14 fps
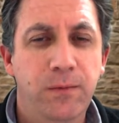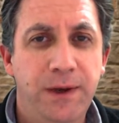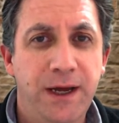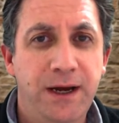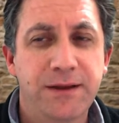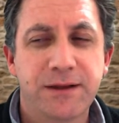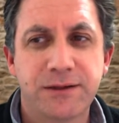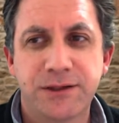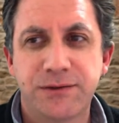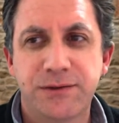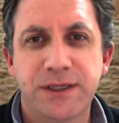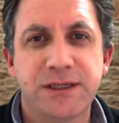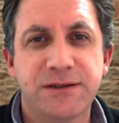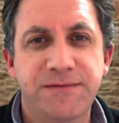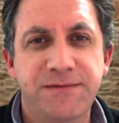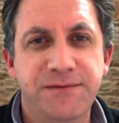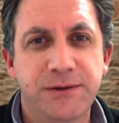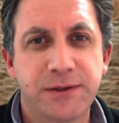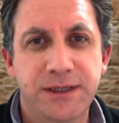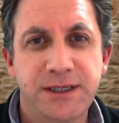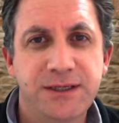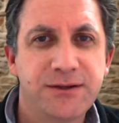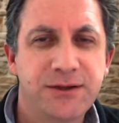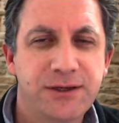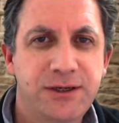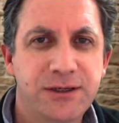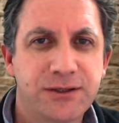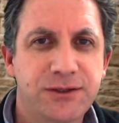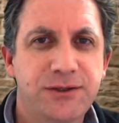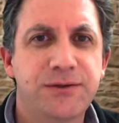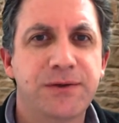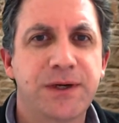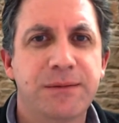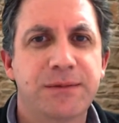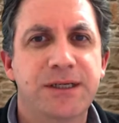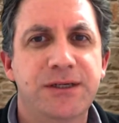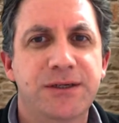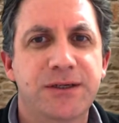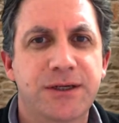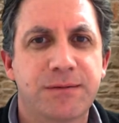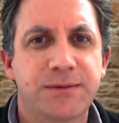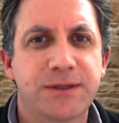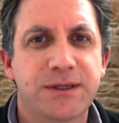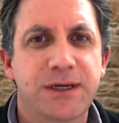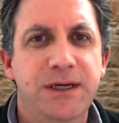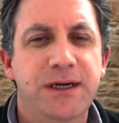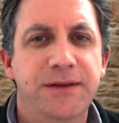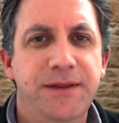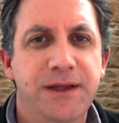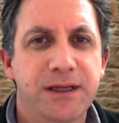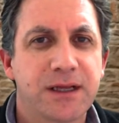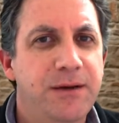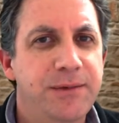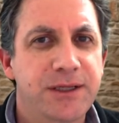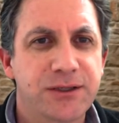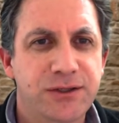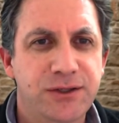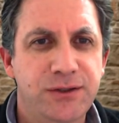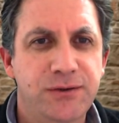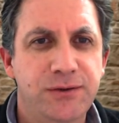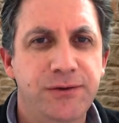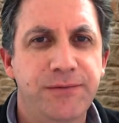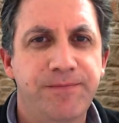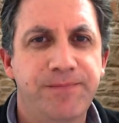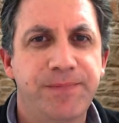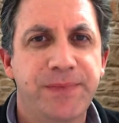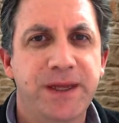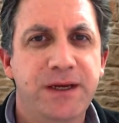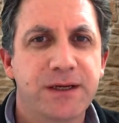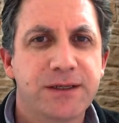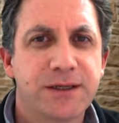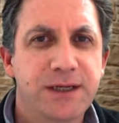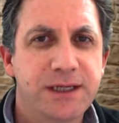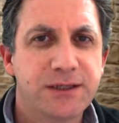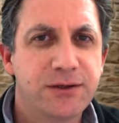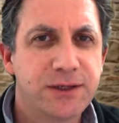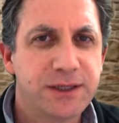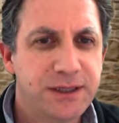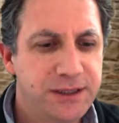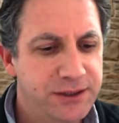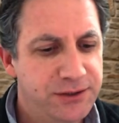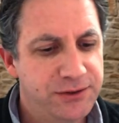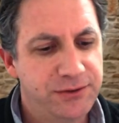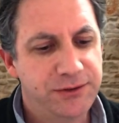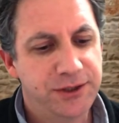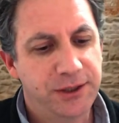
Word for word: now that the street is full and these are the last two empty shops, they'll come in soon. So let's look at these two